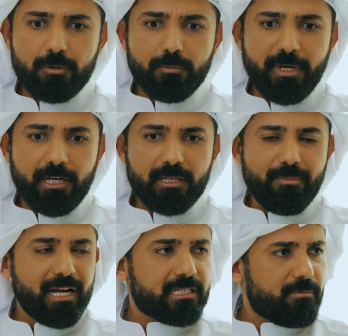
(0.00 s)
make the
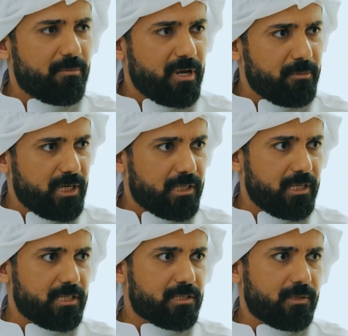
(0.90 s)
maximum
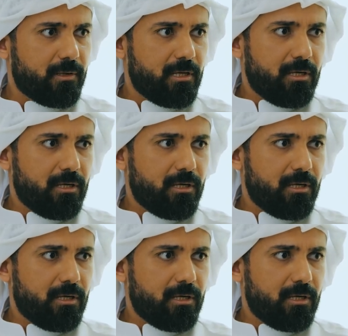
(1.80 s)
amenities.